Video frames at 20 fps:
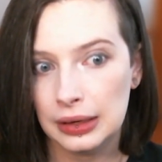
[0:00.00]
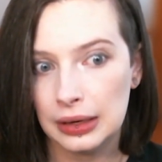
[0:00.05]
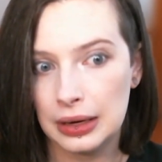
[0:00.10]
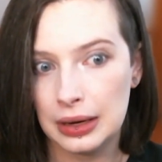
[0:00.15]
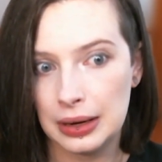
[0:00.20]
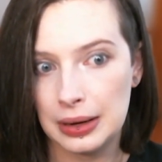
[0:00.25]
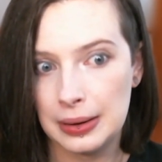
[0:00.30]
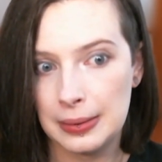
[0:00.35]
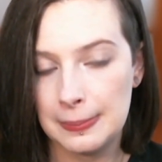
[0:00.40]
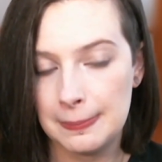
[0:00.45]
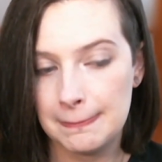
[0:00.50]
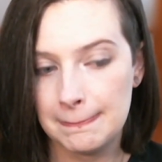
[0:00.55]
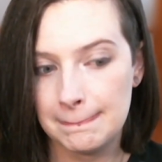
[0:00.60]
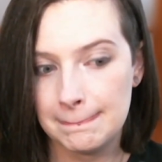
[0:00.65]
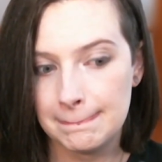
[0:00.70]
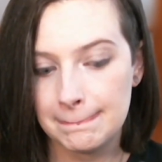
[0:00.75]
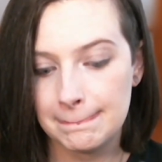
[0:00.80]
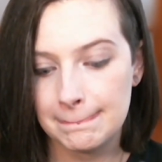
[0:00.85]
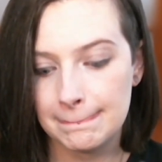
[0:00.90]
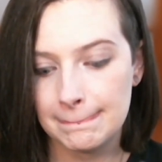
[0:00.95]

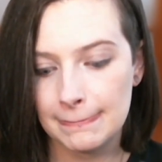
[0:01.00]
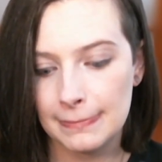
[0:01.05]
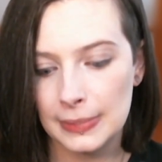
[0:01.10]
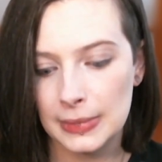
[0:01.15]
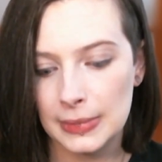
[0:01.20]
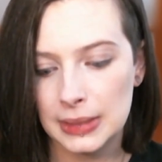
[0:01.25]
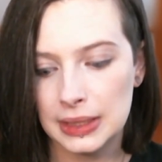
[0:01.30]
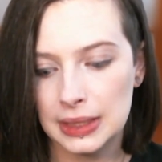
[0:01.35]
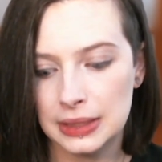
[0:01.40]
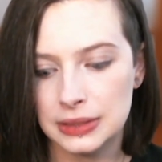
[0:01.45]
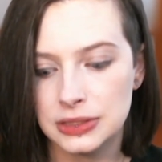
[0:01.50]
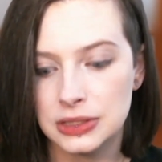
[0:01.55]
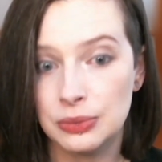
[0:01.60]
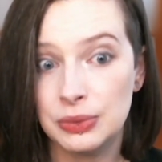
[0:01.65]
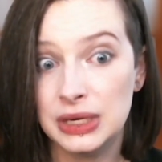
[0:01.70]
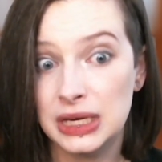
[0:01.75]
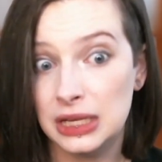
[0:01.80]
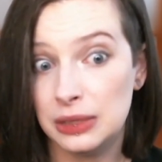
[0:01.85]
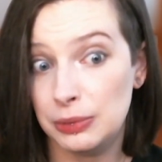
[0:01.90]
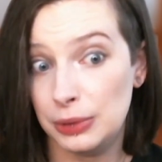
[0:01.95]
And so we
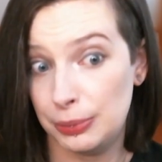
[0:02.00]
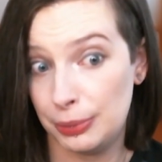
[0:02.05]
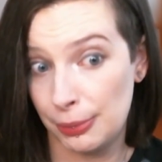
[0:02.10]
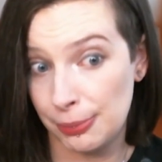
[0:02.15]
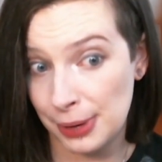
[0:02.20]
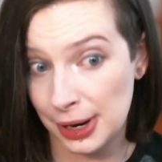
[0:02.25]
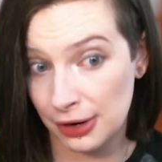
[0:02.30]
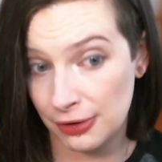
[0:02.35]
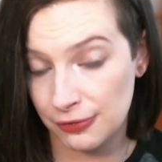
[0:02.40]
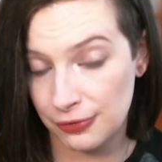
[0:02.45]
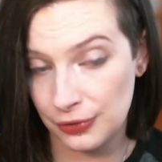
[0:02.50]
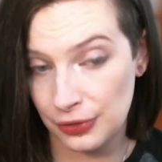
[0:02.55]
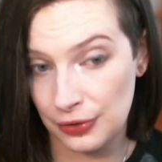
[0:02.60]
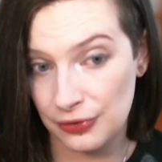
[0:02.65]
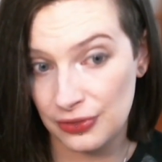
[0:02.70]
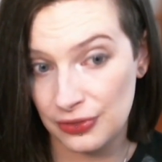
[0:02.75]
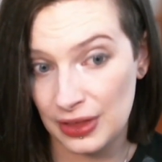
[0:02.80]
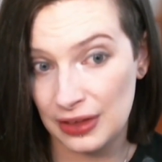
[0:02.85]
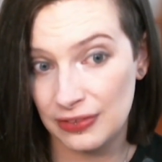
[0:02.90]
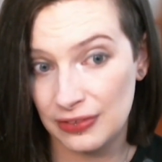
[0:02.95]
need to be prepared for
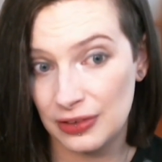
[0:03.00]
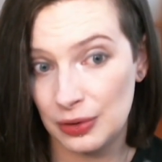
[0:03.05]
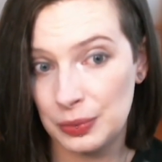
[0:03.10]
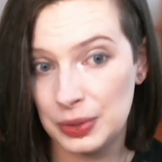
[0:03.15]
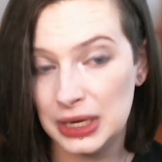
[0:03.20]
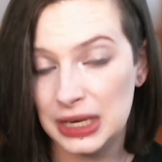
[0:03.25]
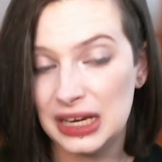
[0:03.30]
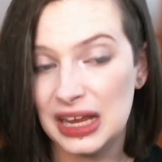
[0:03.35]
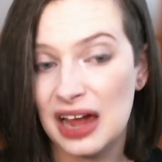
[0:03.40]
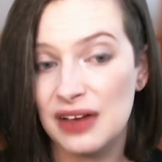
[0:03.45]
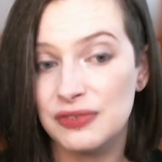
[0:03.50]
those things, and we need to have